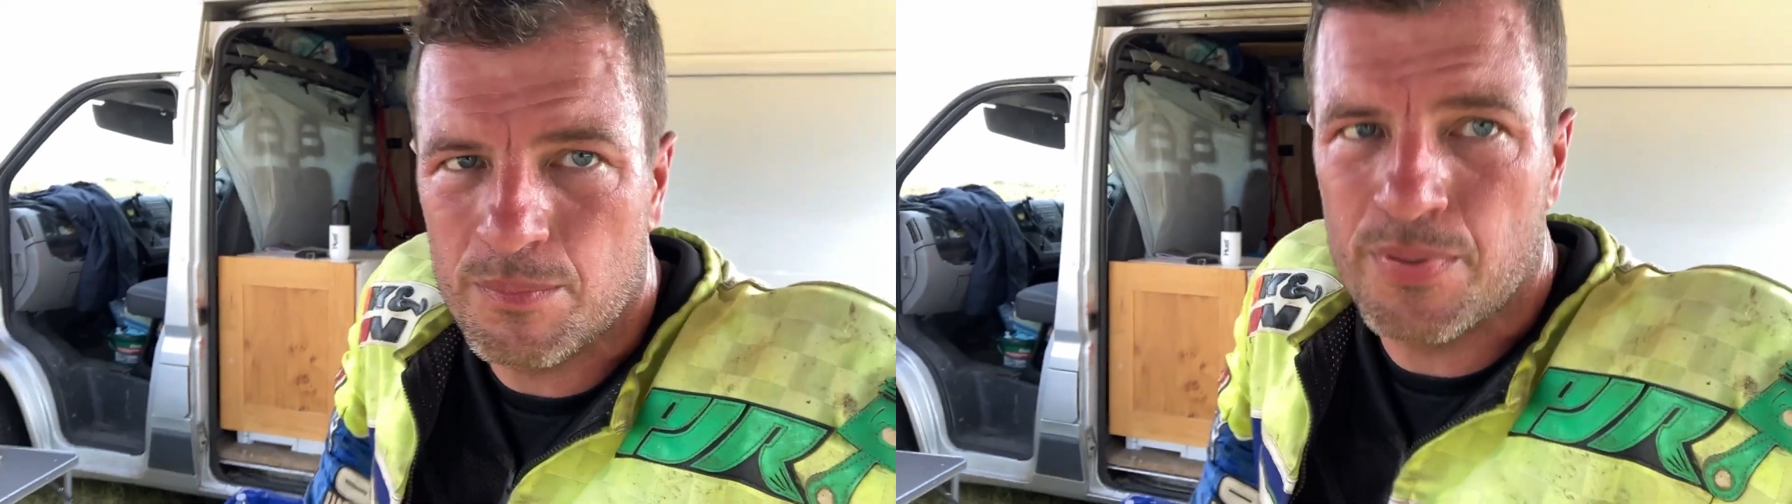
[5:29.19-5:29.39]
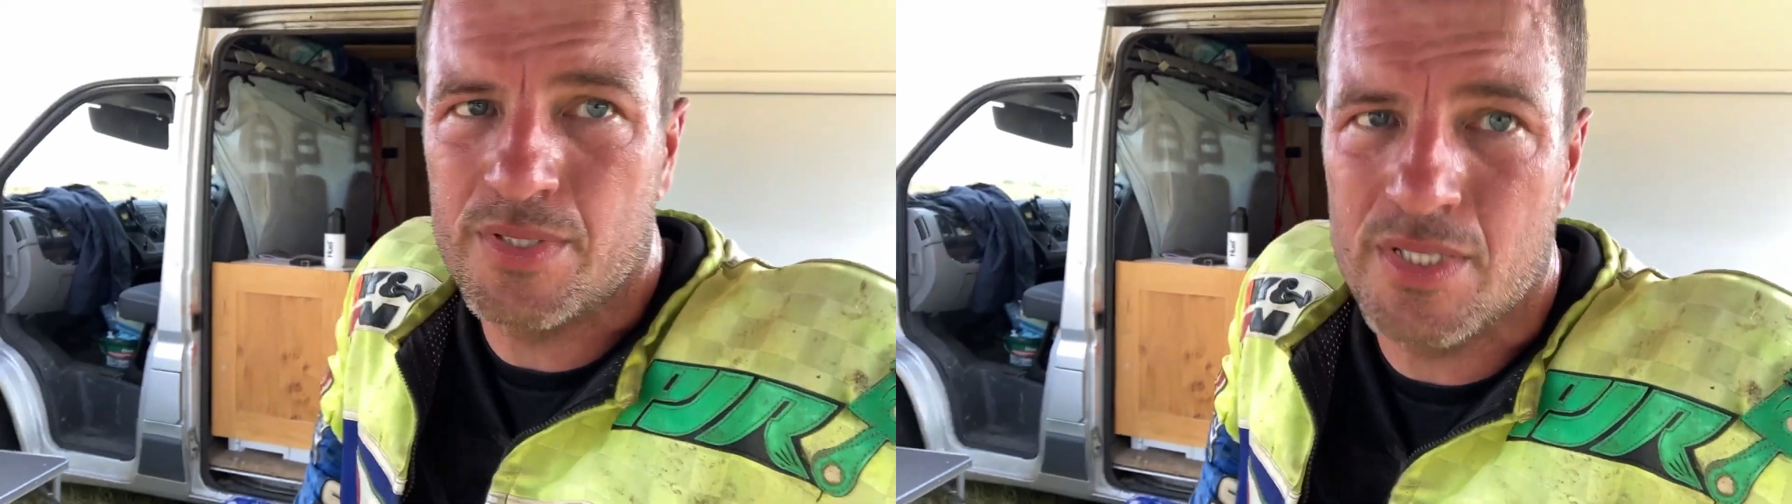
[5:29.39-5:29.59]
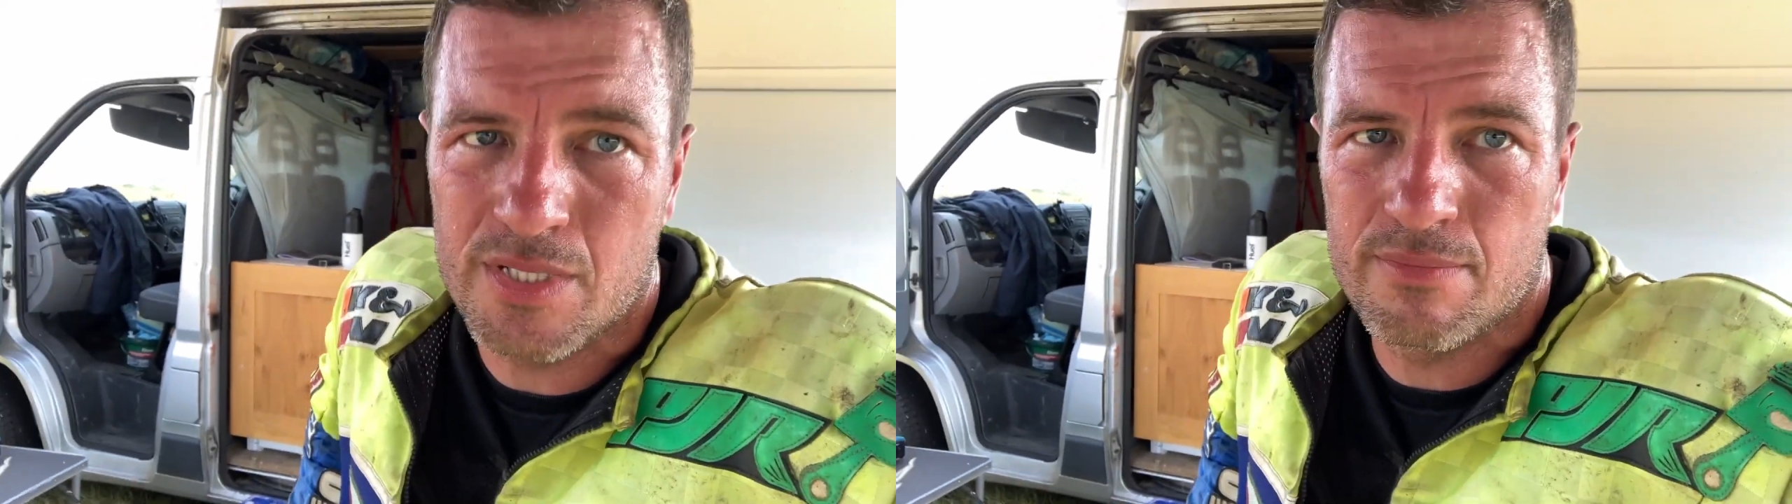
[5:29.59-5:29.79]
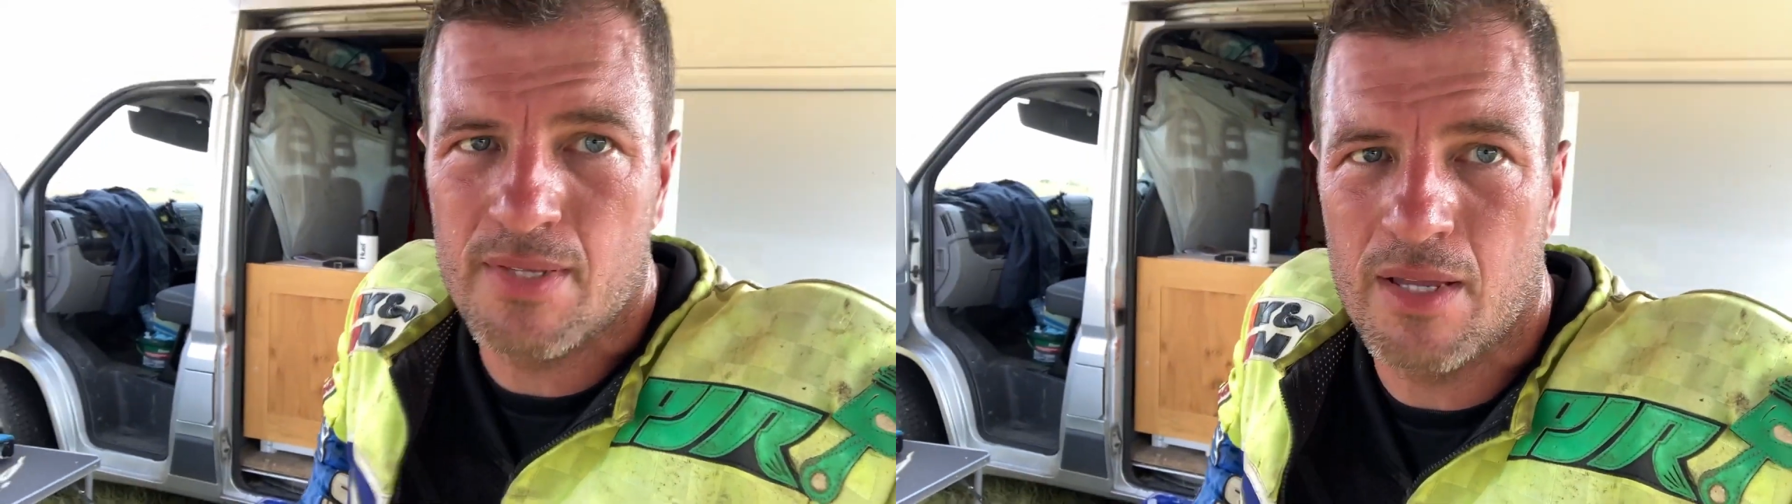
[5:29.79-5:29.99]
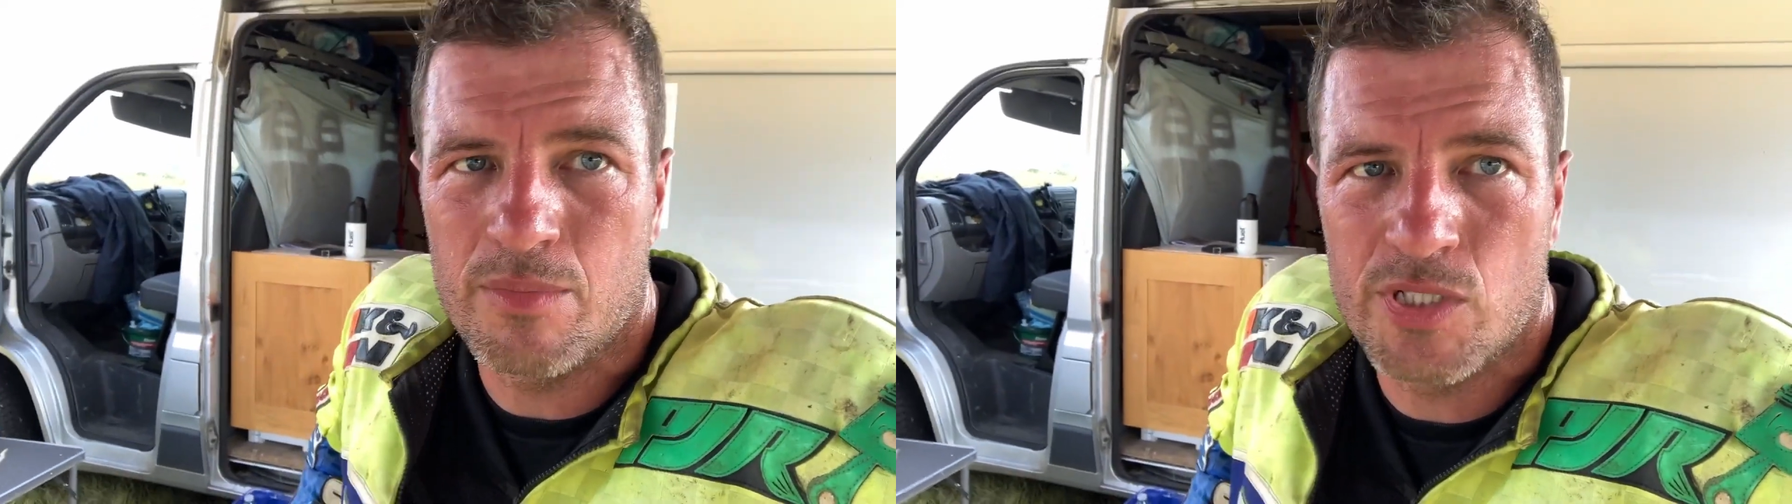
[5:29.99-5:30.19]
pretty
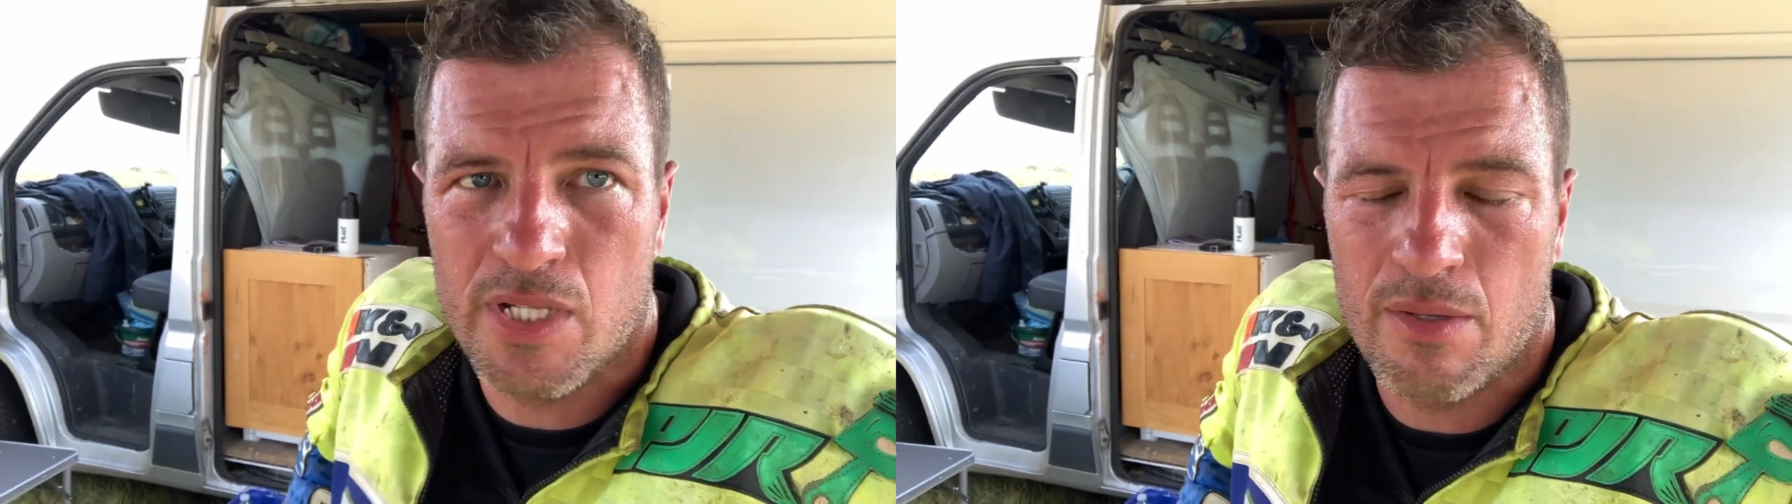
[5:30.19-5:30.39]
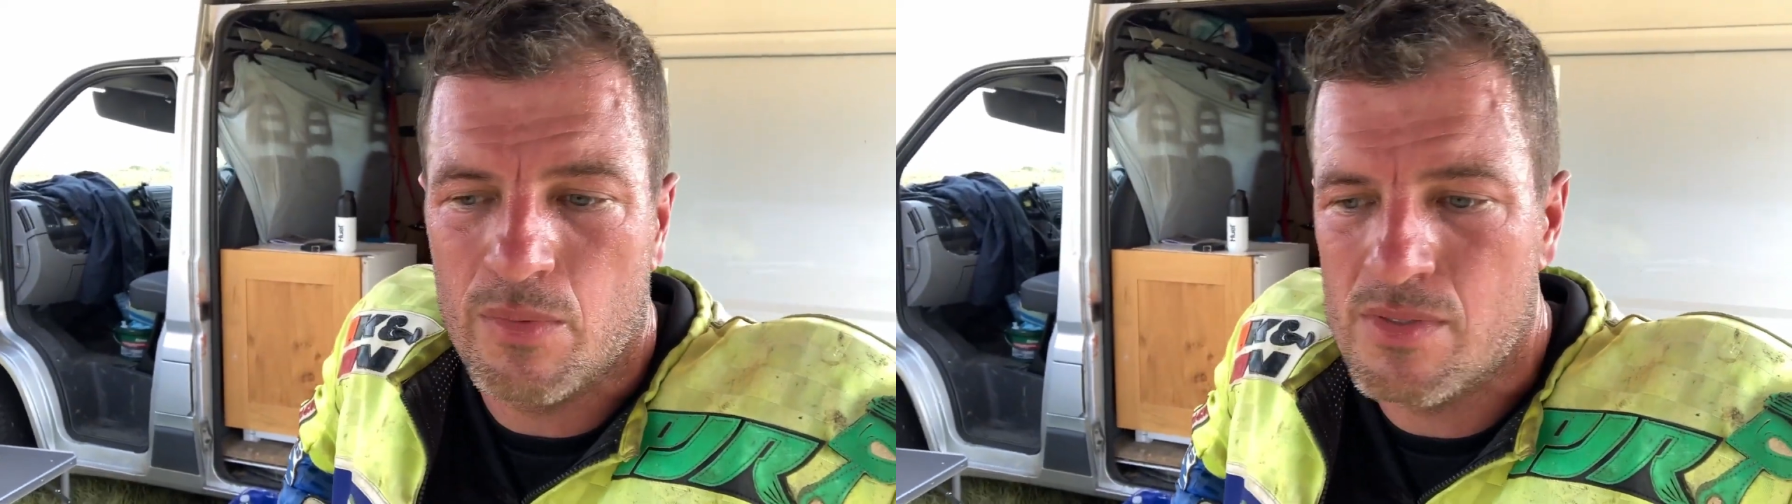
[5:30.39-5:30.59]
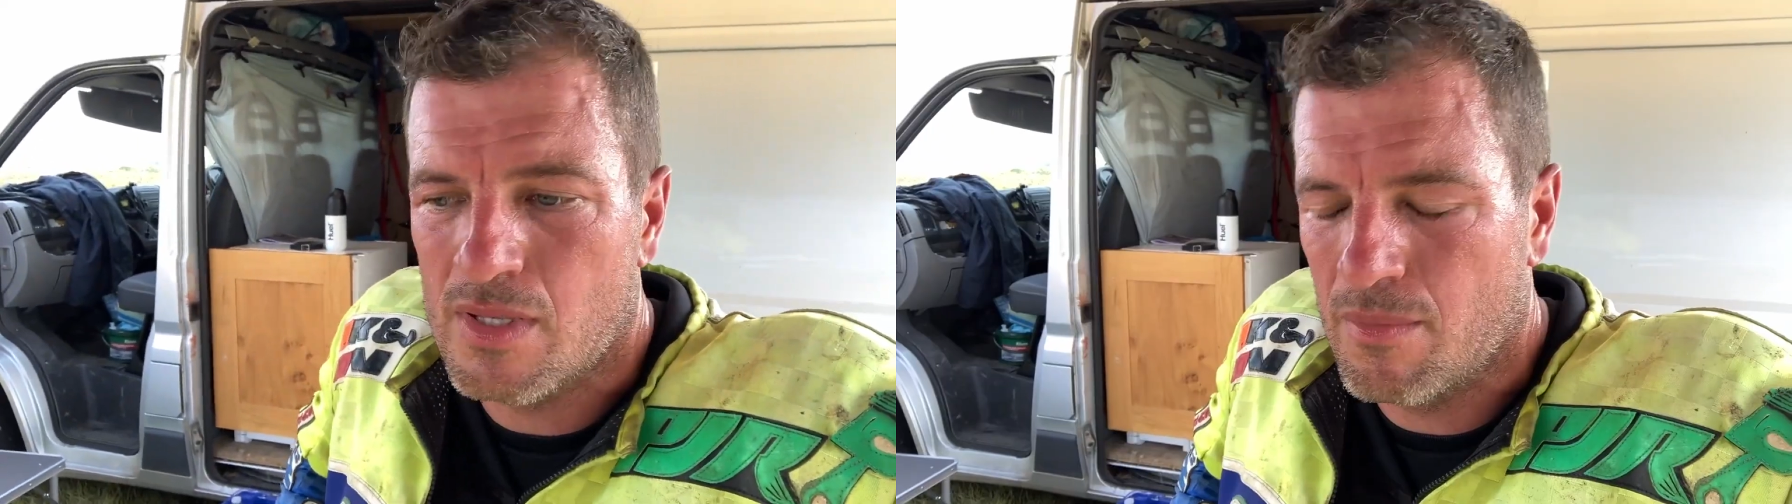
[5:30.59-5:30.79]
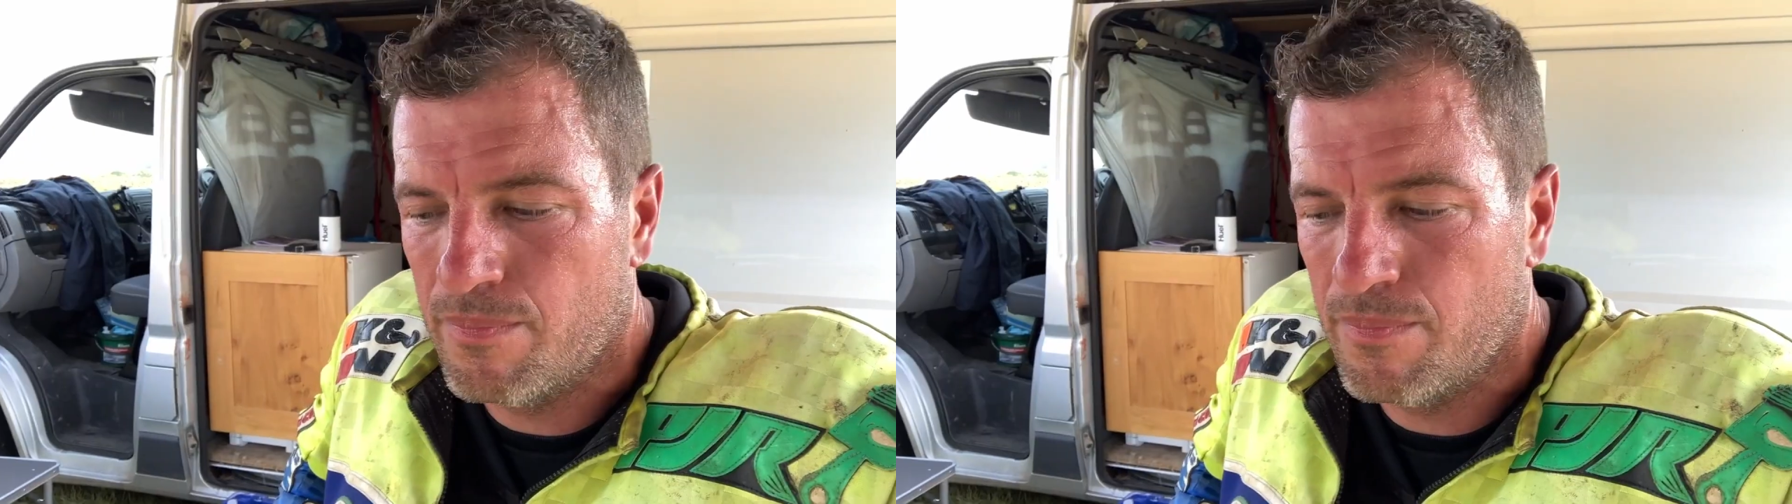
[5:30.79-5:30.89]
damn shit, was